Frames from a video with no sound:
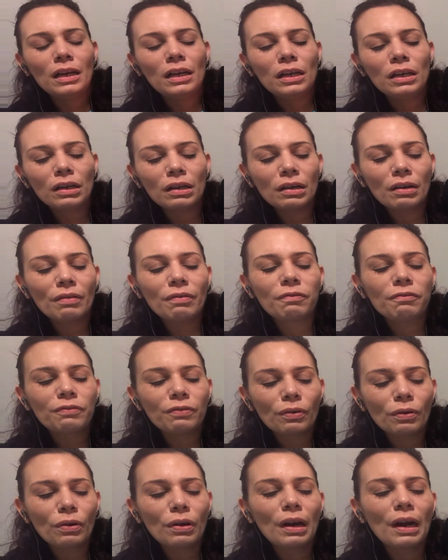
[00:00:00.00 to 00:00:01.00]
Look
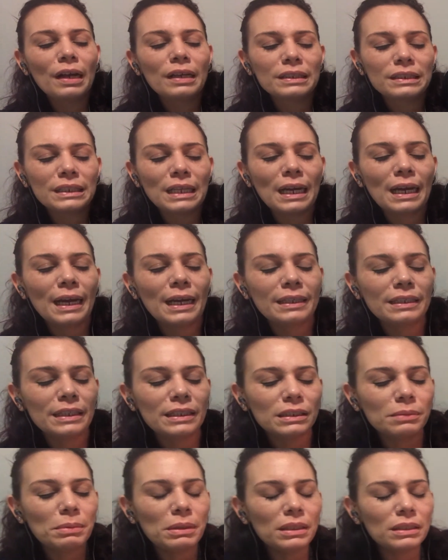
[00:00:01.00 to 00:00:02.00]
for a sign.
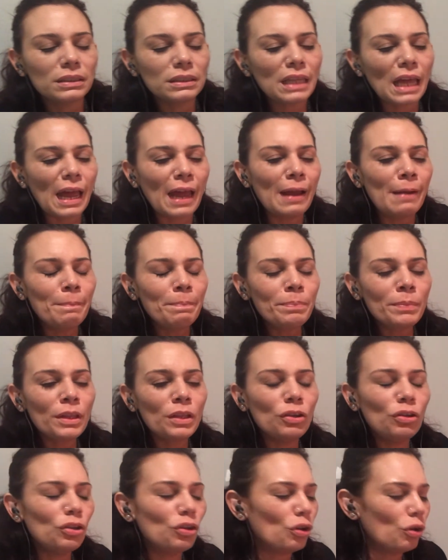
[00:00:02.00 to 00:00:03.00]
This means that,
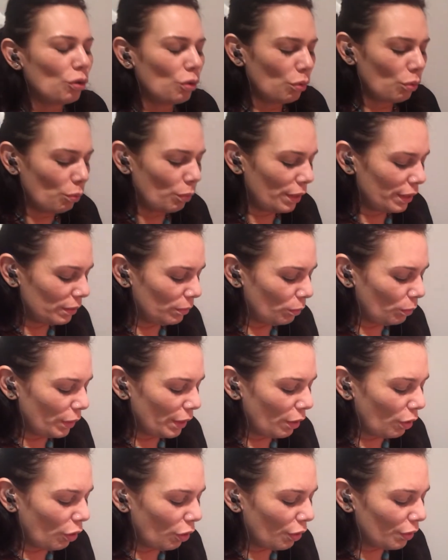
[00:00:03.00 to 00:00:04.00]

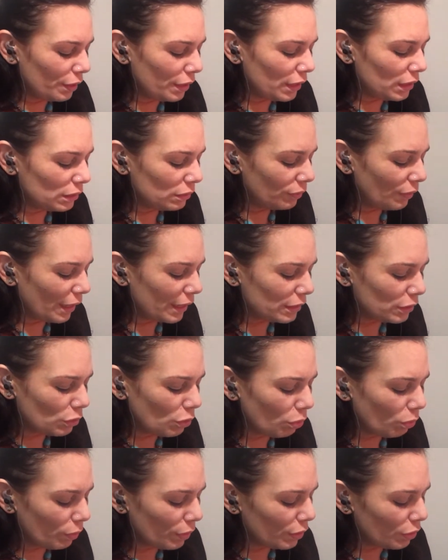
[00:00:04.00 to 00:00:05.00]
with all these fights
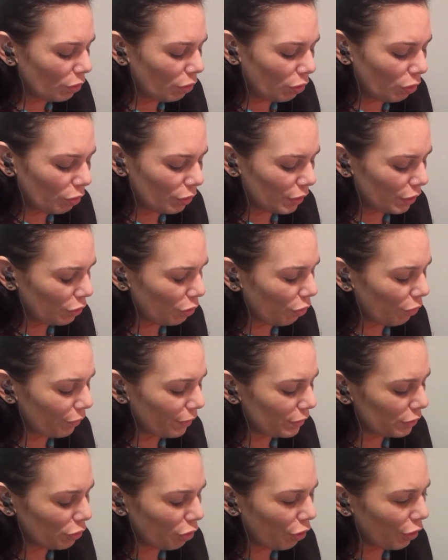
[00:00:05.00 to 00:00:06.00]
going on and all
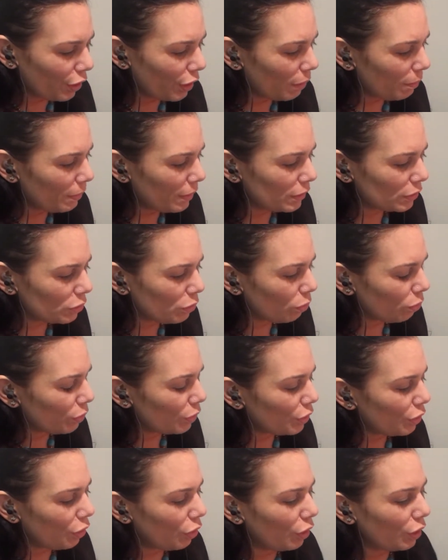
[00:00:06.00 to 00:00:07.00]
these arguments
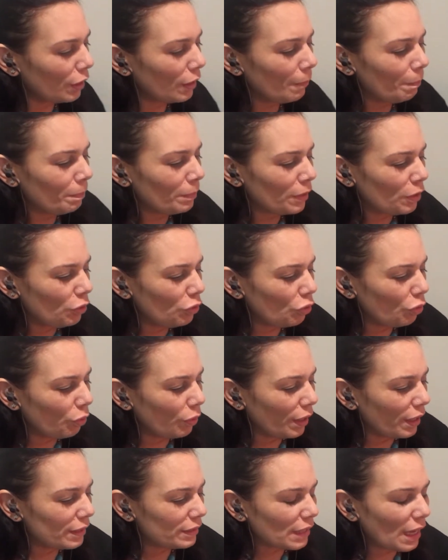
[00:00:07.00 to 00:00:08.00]
going on,
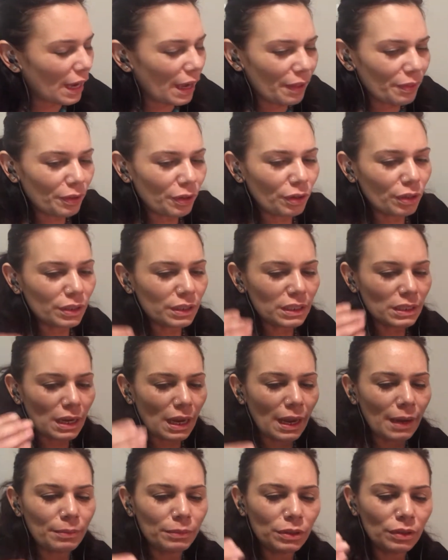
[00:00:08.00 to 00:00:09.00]
it's either a
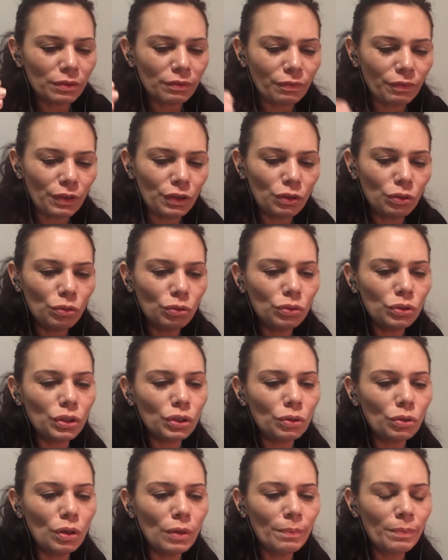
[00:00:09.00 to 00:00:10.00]
time for you
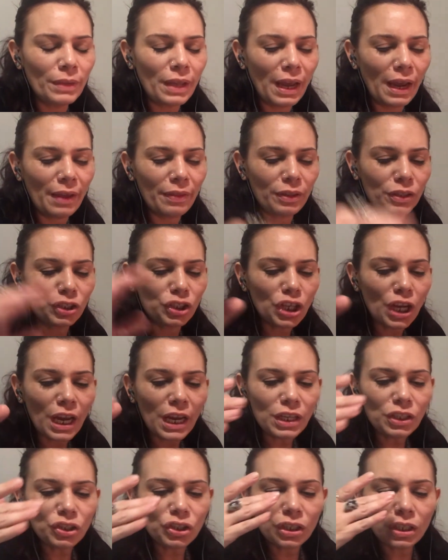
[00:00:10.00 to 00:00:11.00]
to either
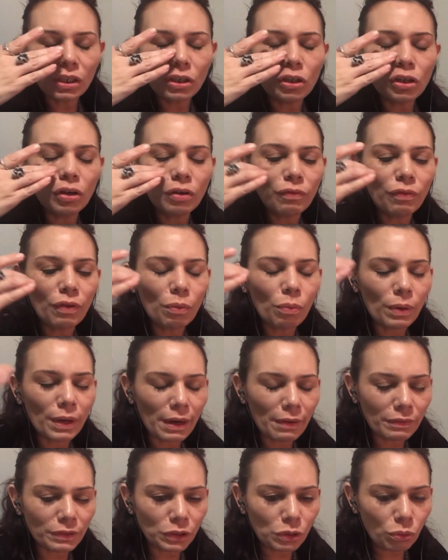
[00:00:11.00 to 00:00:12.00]
change it, look for
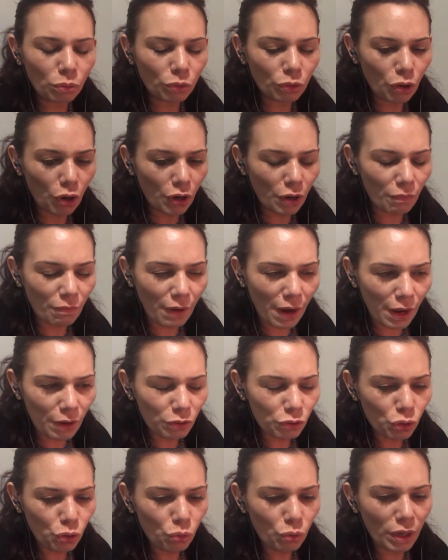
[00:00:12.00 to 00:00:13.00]
whatever's going on
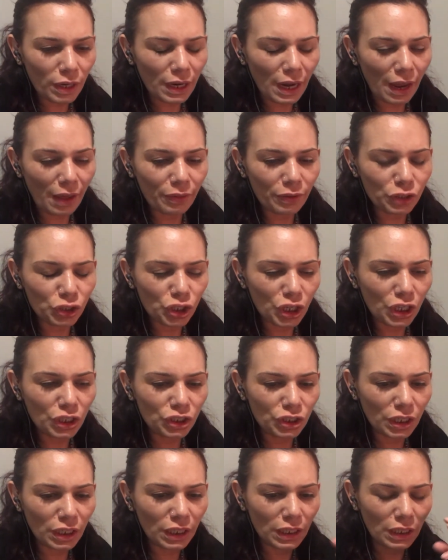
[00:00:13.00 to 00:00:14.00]
around you, and either
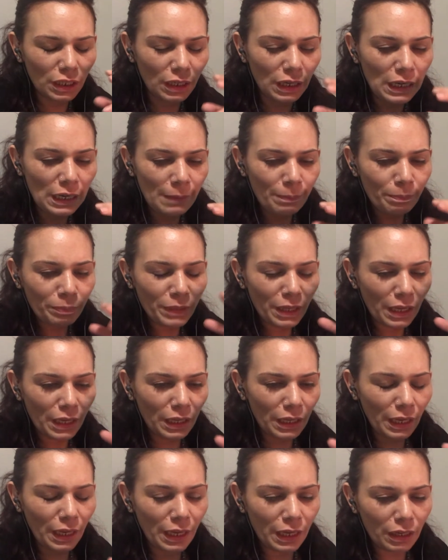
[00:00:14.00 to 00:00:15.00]
change it
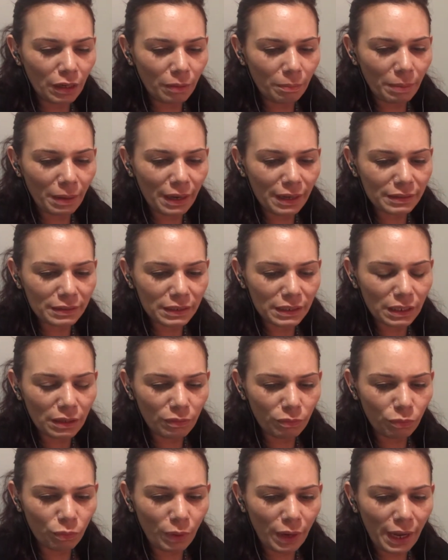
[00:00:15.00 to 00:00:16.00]
in a
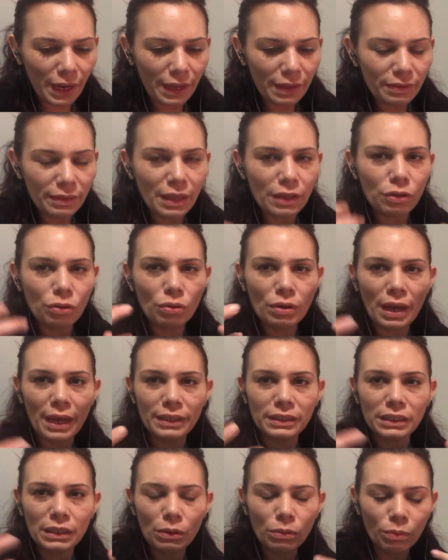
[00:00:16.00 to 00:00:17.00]
positive way that you
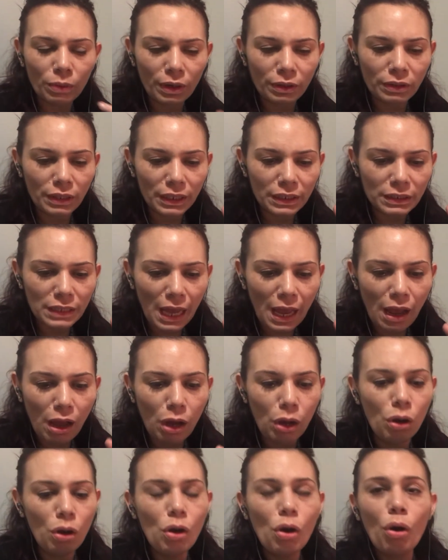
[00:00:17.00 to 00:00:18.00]
guys can work things
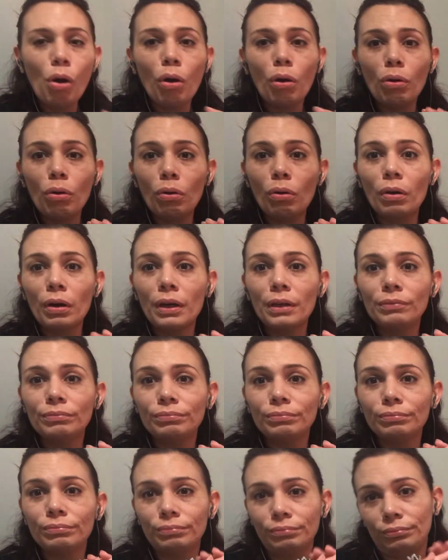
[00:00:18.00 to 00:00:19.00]
out,
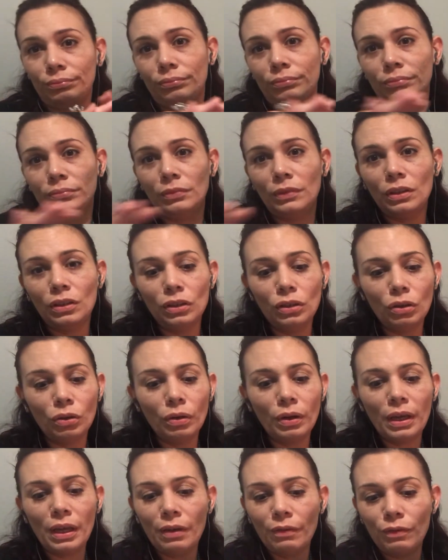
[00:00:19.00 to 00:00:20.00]
or
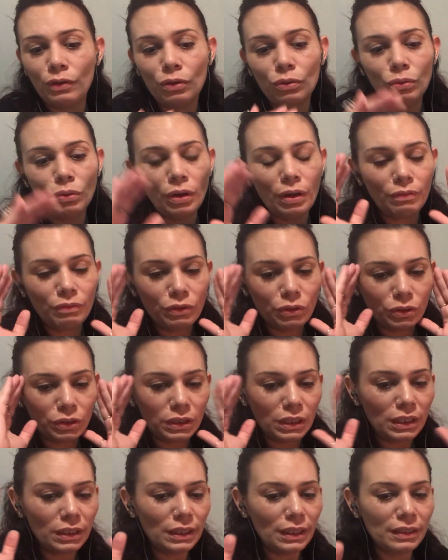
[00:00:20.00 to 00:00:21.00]
if you
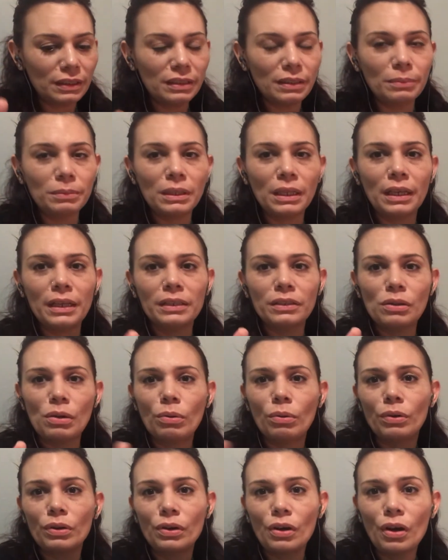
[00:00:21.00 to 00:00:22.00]
see that something is
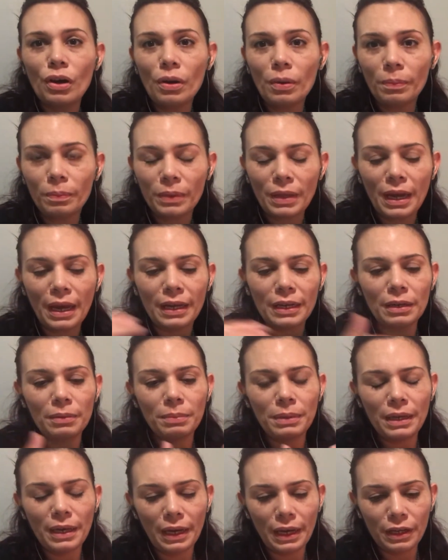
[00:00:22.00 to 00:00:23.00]
going on kind
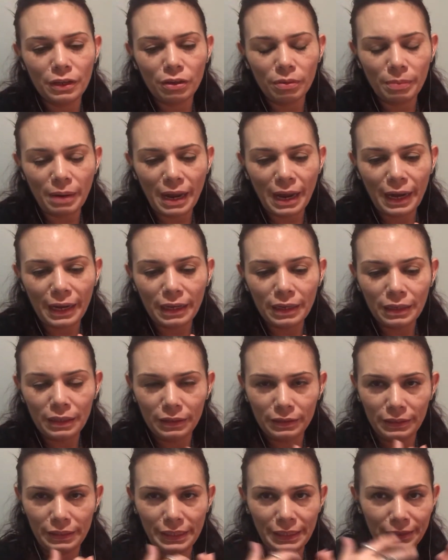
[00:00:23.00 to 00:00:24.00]
of behind your back,
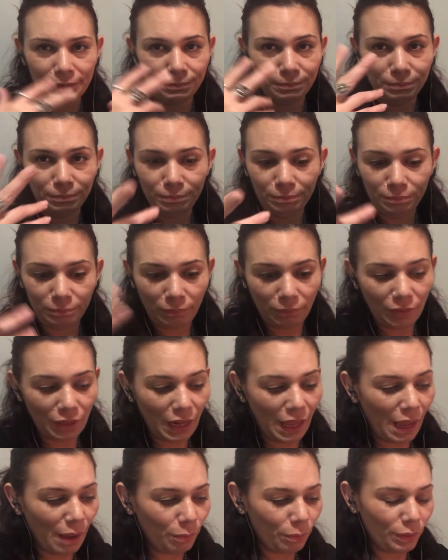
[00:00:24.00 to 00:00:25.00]
then
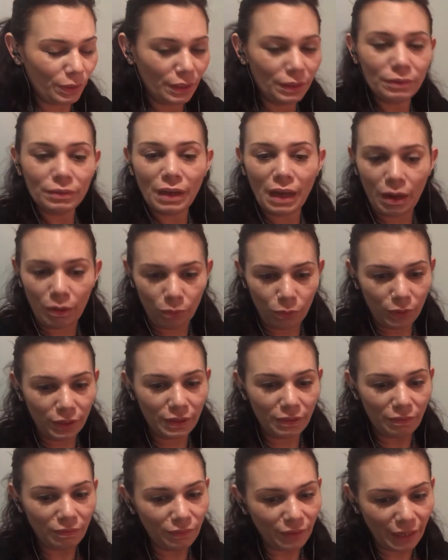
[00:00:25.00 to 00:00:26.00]
I
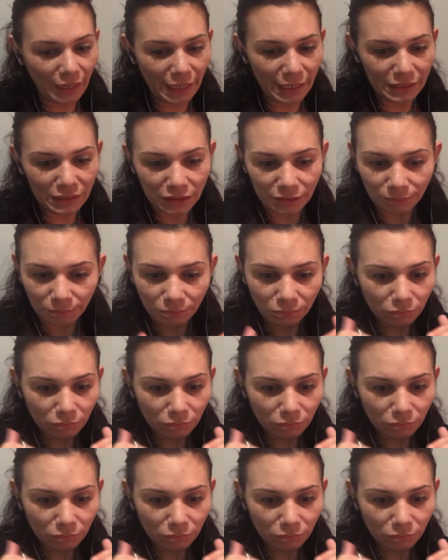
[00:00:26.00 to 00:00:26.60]
would advise